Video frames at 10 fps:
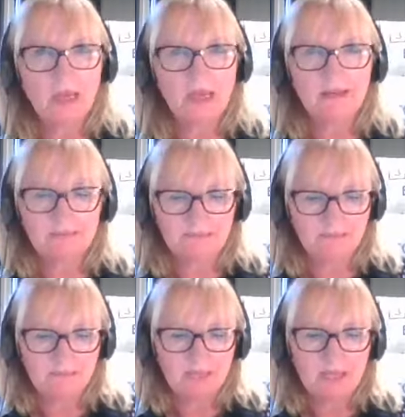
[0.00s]
Okay,
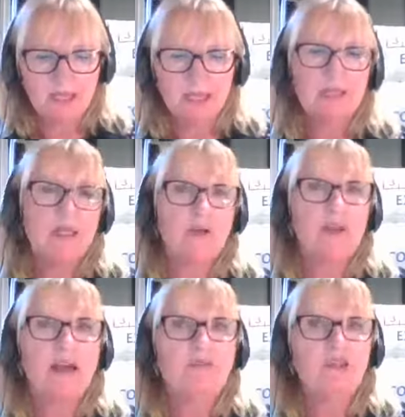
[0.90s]
so we
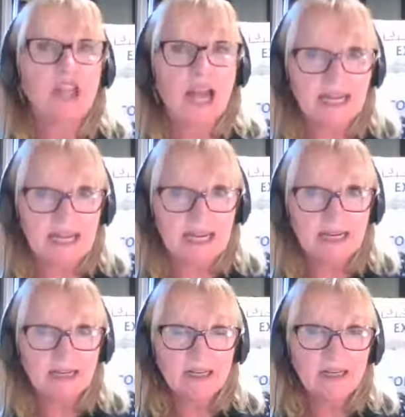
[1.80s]
have Jackie,
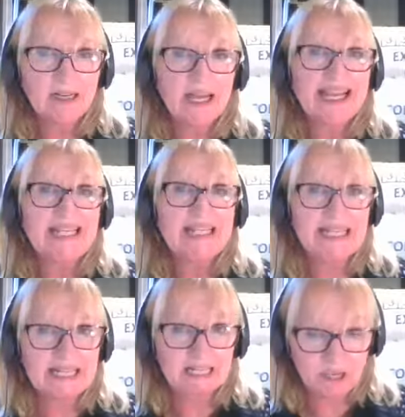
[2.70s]

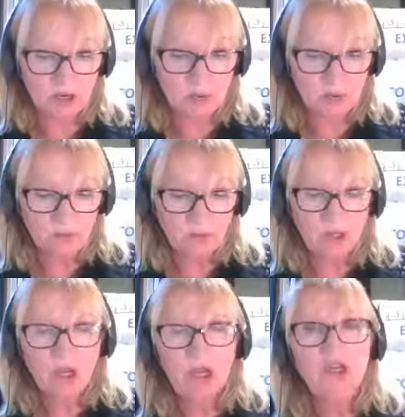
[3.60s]
Tito,
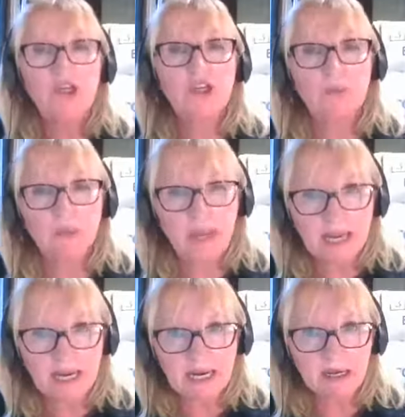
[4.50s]

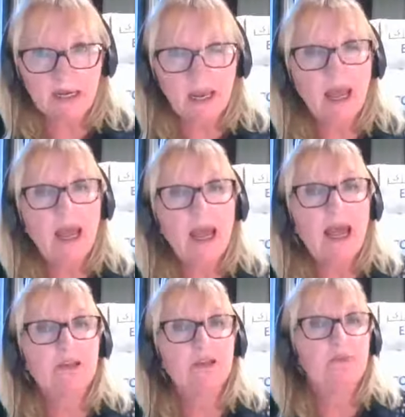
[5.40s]
Jermaine,
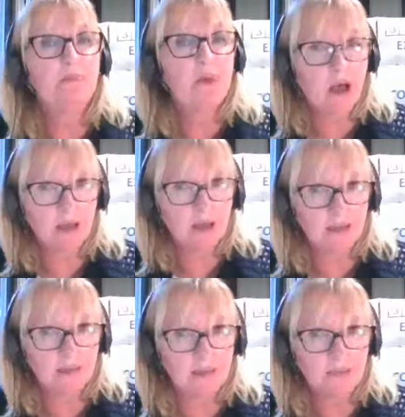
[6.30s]
and
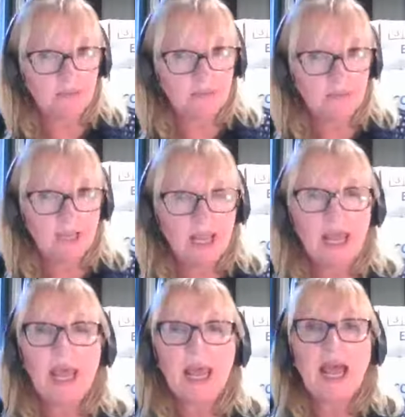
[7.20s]
Marlon,
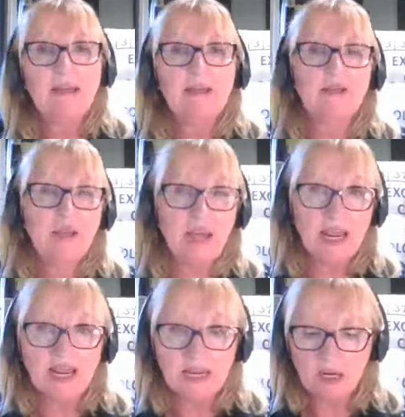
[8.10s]
and
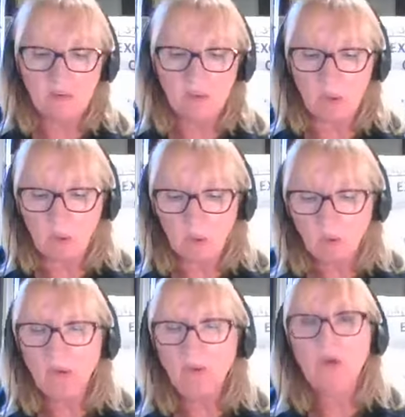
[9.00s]
they were
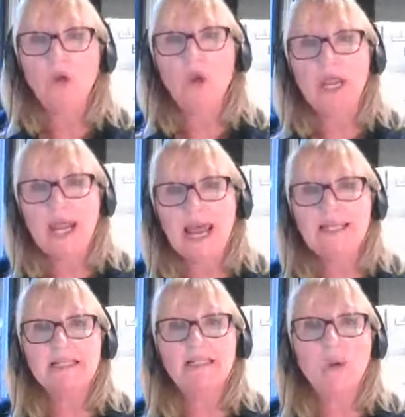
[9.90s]
all
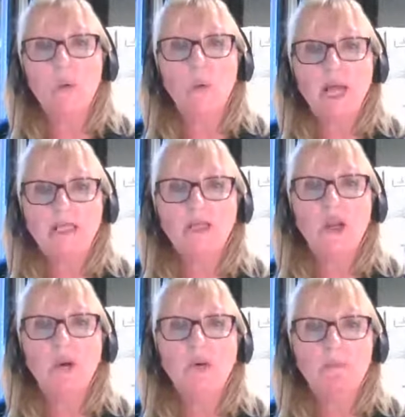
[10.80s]
less
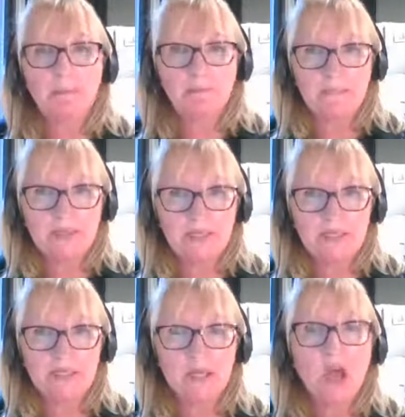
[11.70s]
well-known
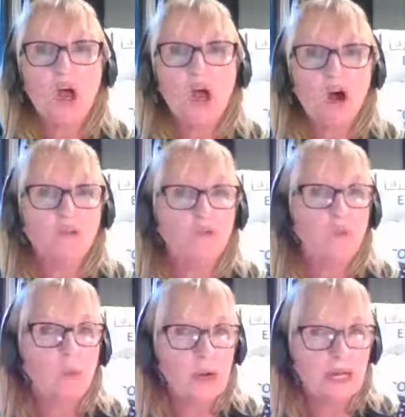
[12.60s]
members of
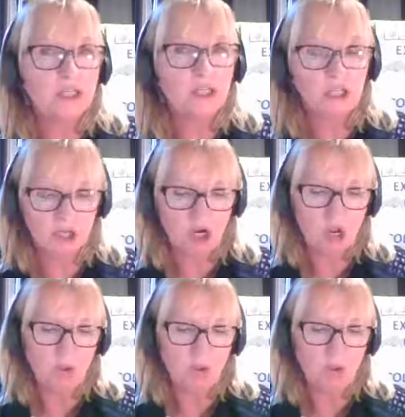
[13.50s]
which